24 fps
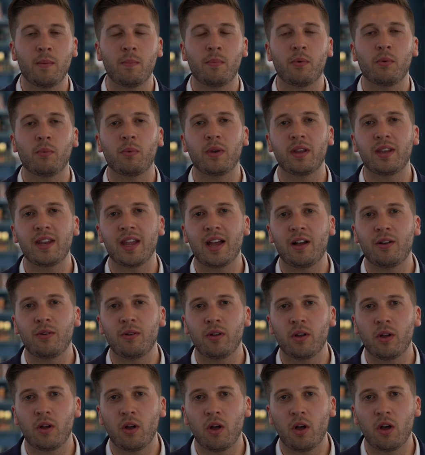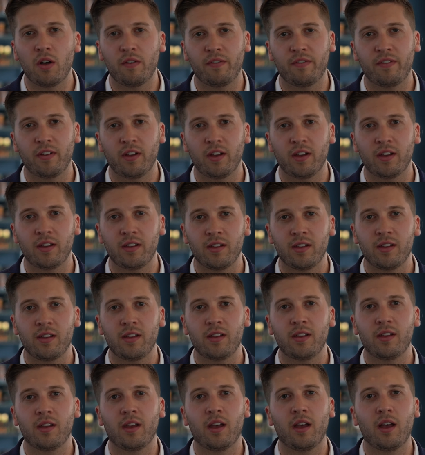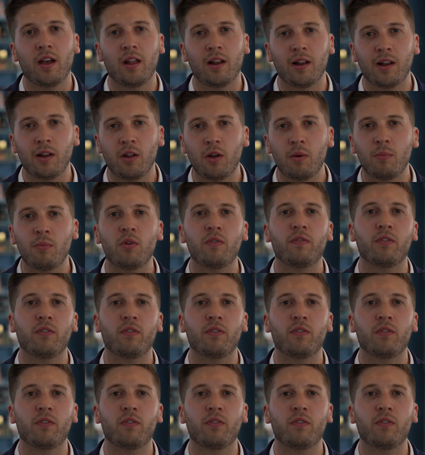but we now offer a lot more